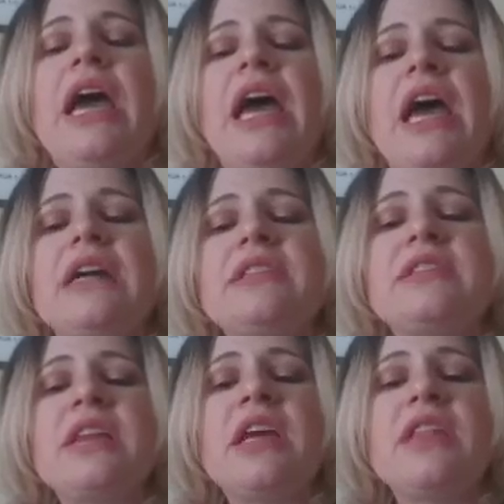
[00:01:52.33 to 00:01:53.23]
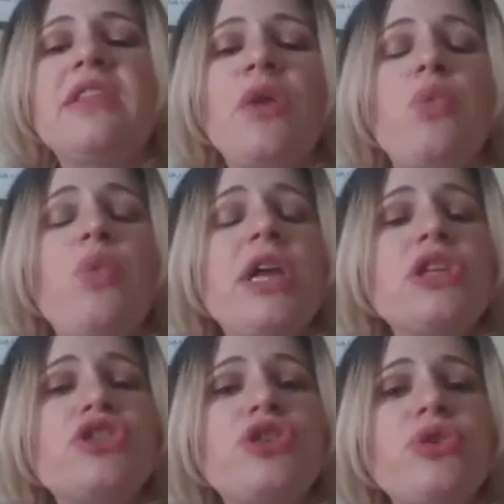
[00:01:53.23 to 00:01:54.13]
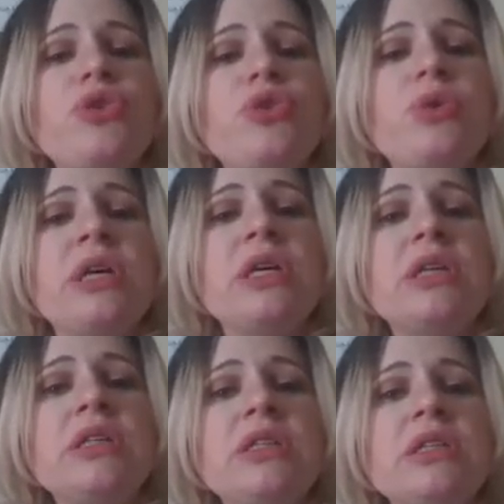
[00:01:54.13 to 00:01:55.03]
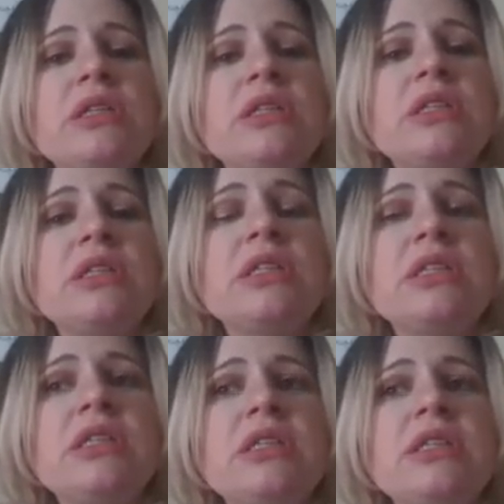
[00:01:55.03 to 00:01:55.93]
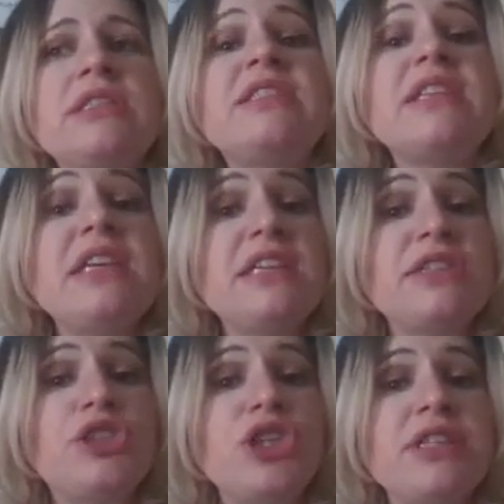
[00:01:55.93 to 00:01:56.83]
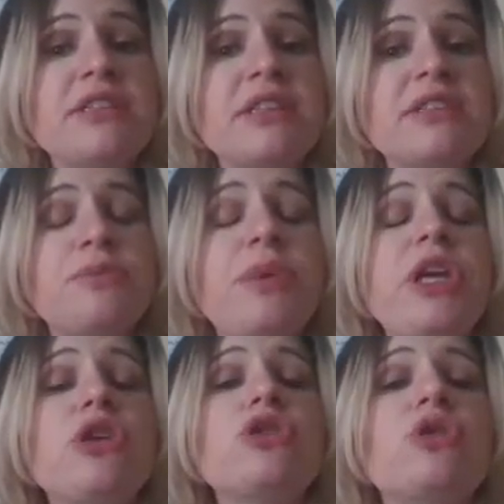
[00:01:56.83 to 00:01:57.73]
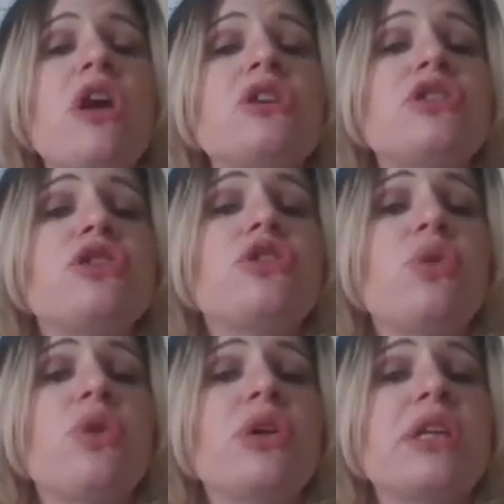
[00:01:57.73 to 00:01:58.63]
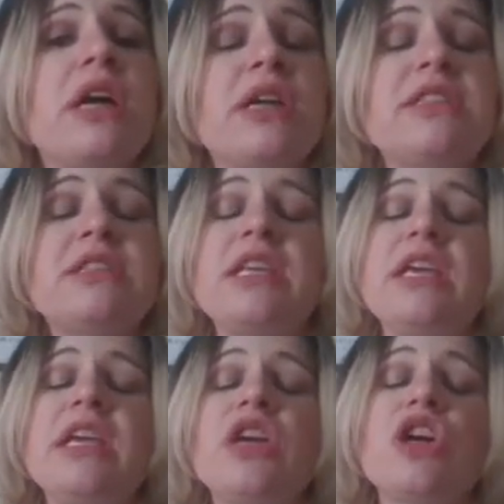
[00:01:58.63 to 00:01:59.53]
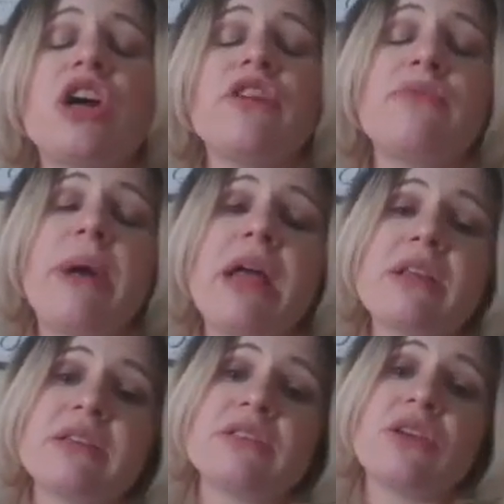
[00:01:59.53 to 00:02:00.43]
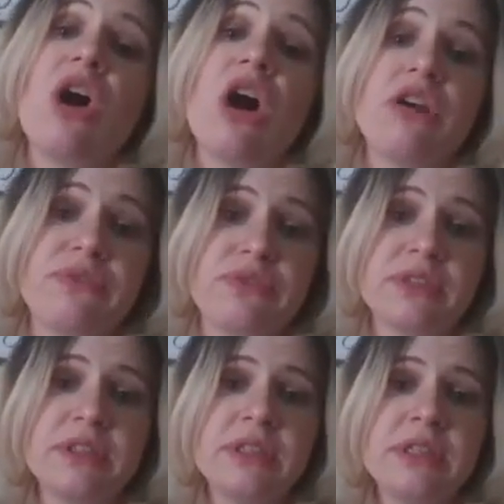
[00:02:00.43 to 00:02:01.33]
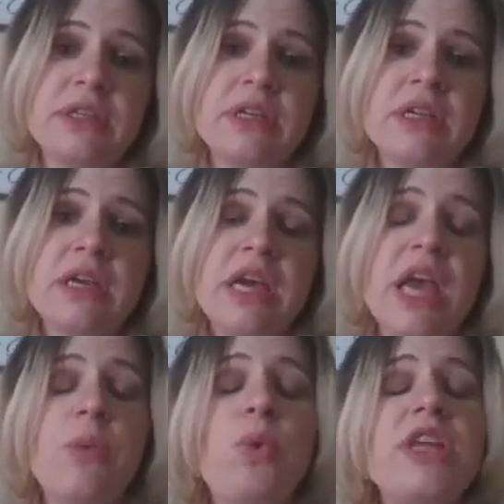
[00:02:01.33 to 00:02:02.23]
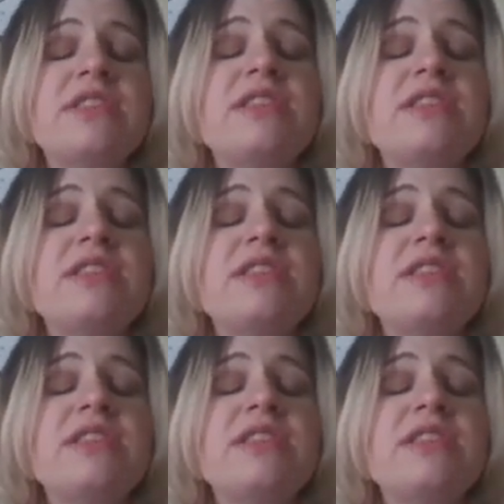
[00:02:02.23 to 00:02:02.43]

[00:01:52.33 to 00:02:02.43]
As they went to seize Jesus, Peter draws a sword, cuts the ear of Malchus off, and we